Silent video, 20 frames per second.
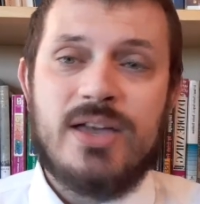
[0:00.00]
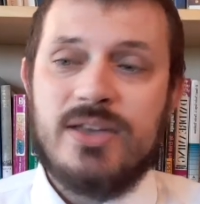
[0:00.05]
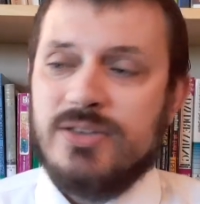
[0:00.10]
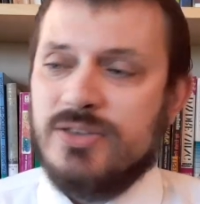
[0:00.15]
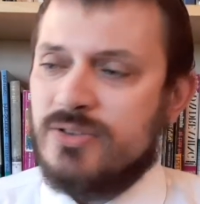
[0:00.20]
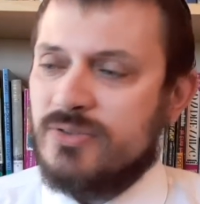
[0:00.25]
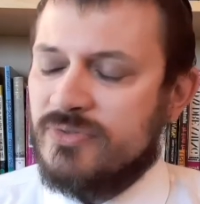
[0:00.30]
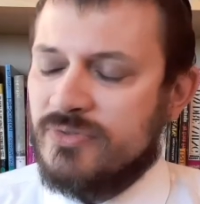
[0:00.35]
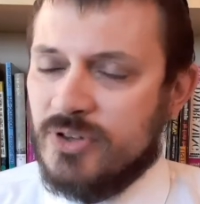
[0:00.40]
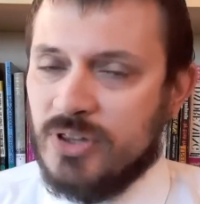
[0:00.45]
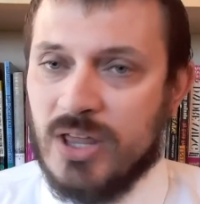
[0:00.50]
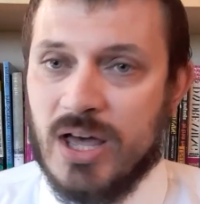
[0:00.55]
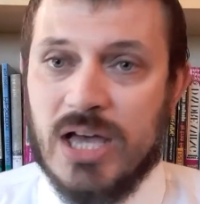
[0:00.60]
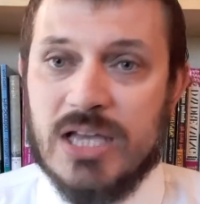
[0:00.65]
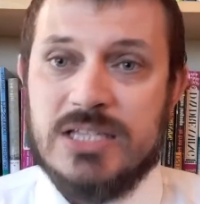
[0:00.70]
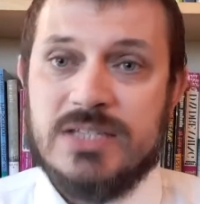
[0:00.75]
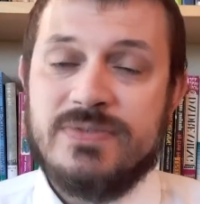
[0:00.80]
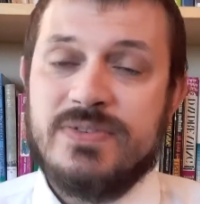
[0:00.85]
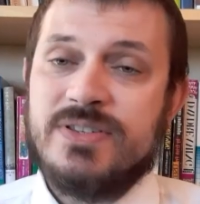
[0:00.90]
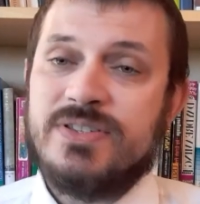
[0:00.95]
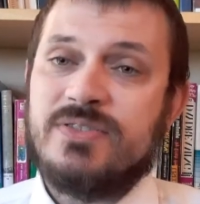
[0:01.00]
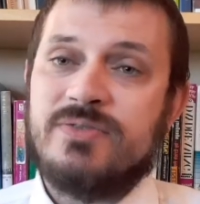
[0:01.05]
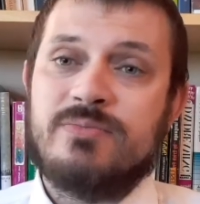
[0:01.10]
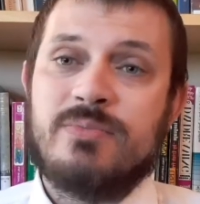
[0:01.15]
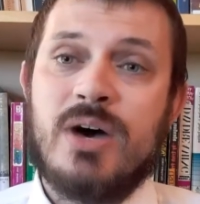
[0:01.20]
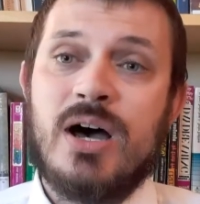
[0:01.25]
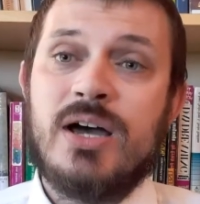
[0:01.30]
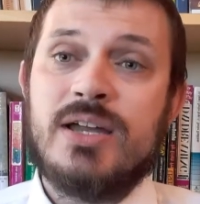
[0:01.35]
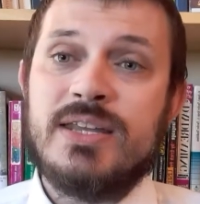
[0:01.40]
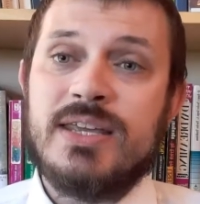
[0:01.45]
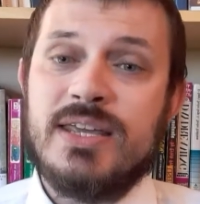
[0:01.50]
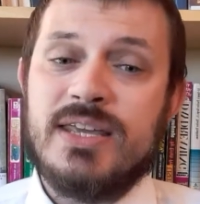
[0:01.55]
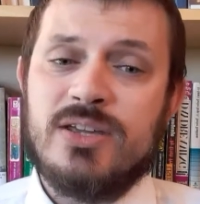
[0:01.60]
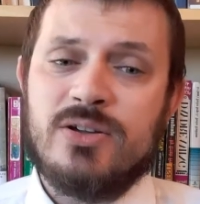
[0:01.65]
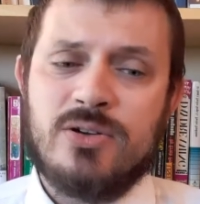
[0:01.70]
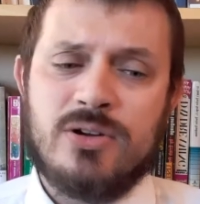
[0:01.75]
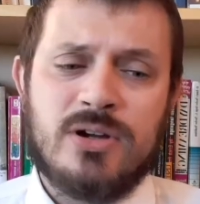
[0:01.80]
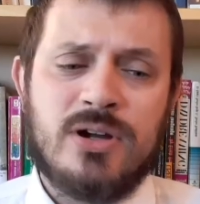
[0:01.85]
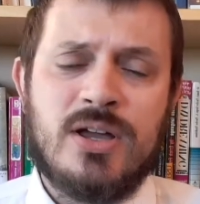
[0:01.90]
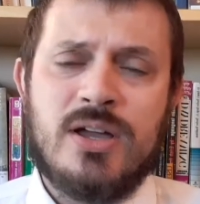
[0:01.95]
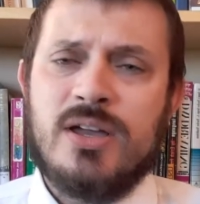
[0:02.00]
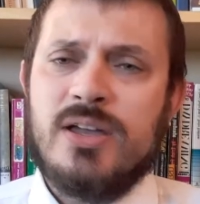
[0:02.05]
your philosophies of money or